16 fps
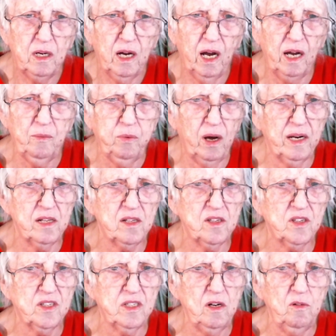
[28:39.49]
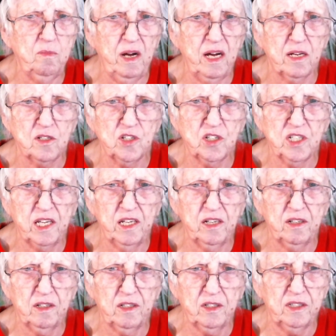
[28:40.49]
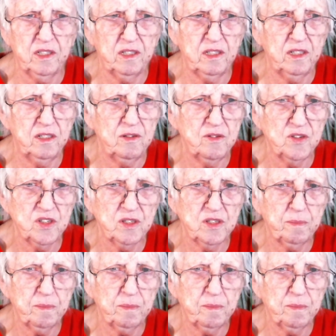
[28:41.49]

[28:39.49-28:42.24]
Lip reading: I wanted so much to hear good news.